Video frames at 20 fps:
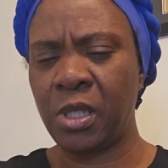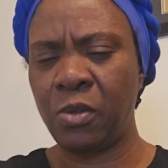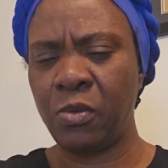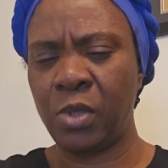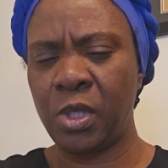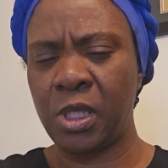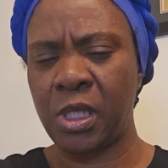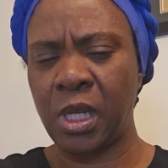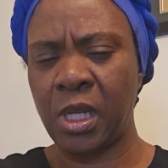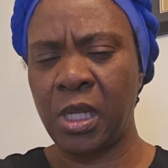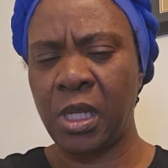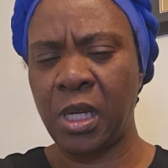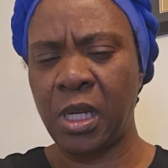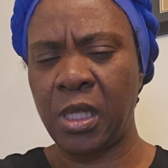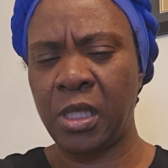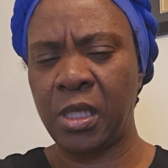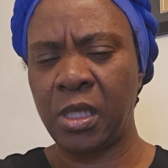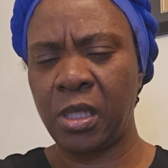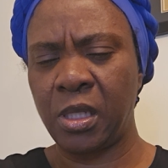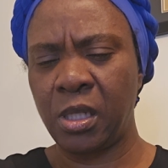we said
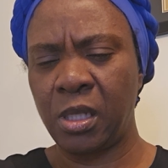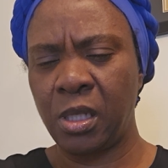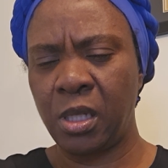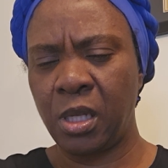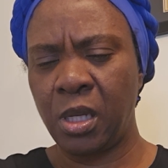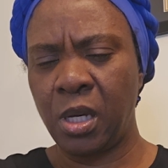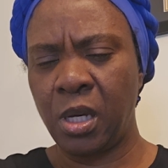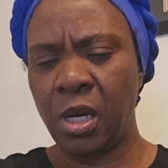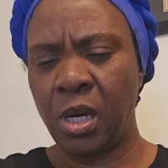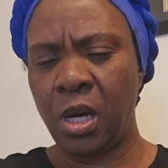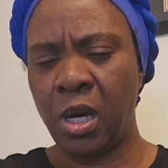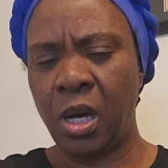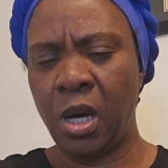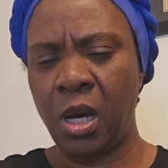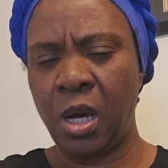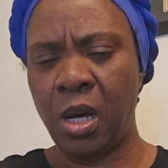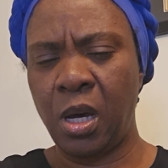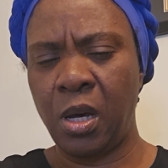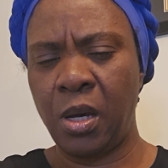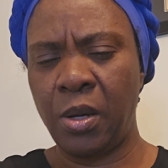that,
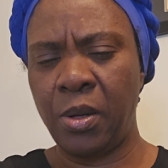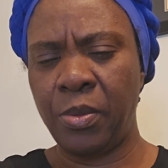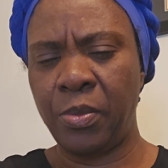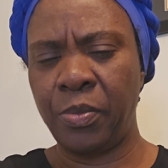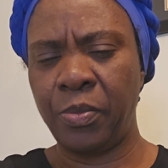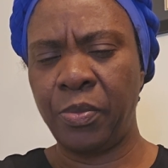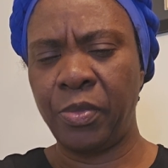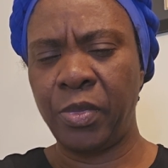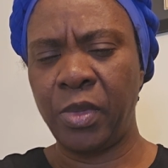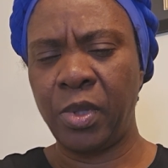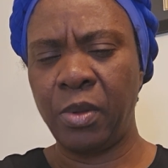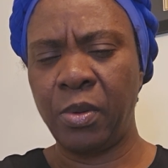um,